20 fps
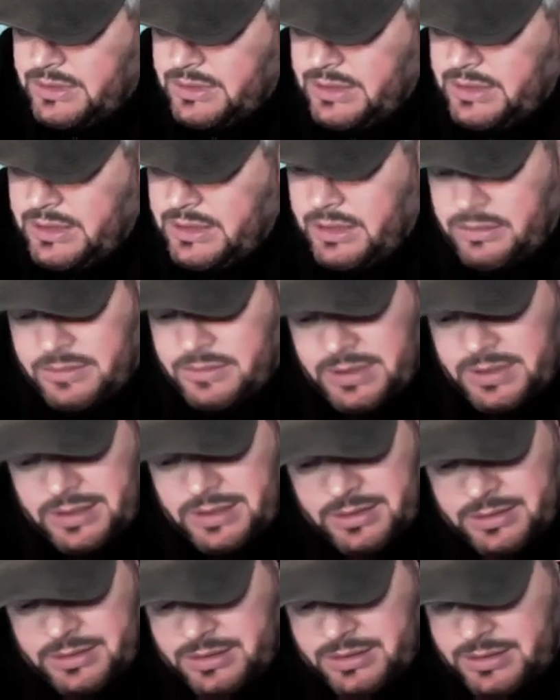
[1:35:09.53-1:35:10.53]
And the other thing
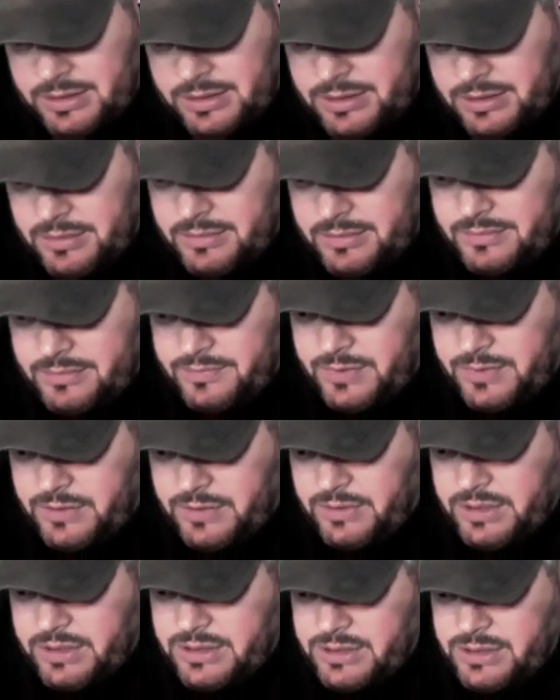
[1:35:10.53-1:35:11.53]
is,
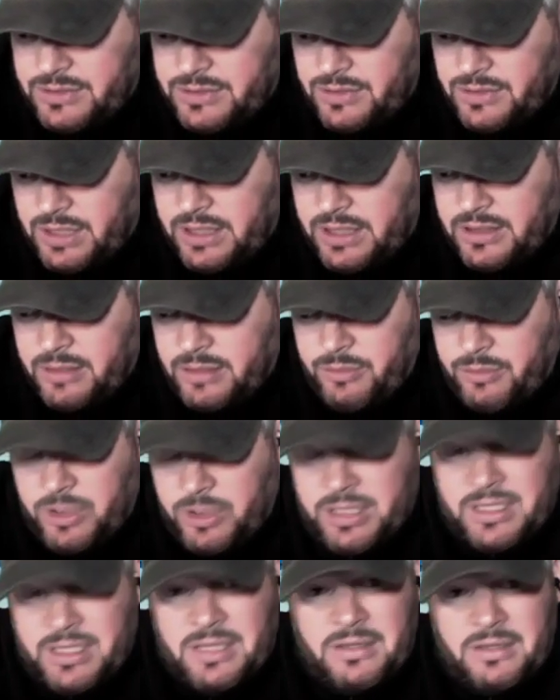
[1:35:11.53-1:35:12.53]
fundraising is drying up
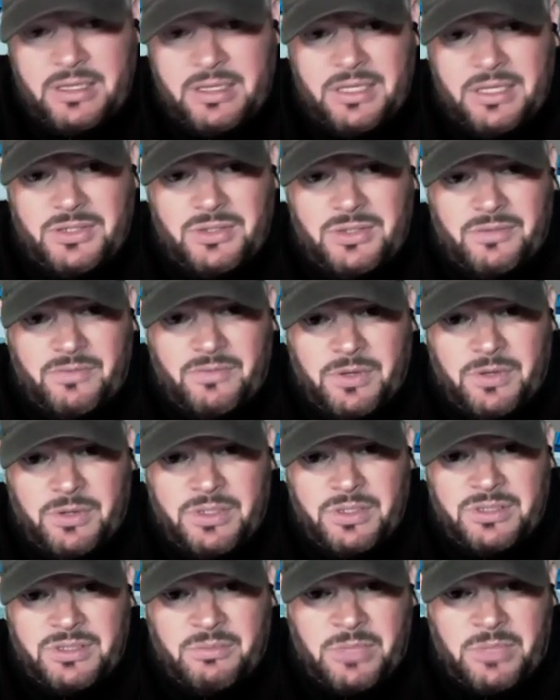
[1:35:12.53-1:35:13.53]
right now. In case your phone
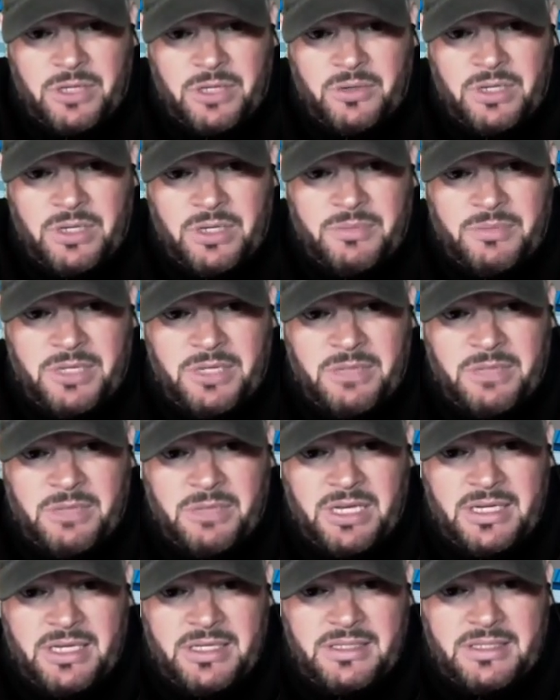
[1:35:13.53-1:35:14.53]
isn't blowing up like
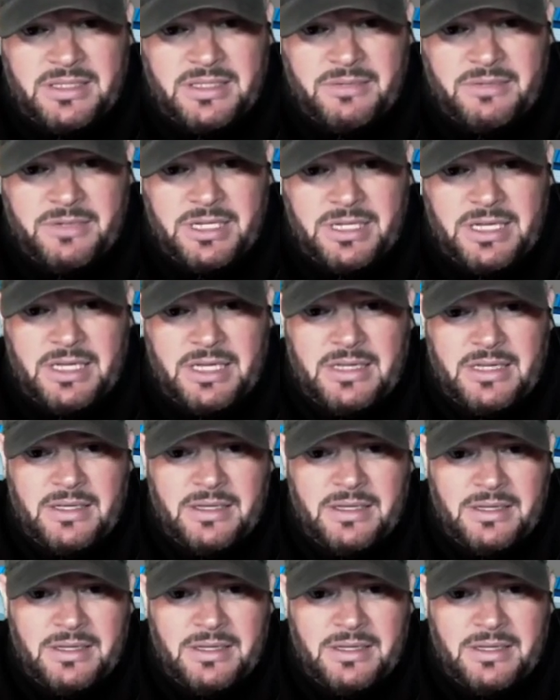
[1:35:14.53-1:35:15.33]
mine is every day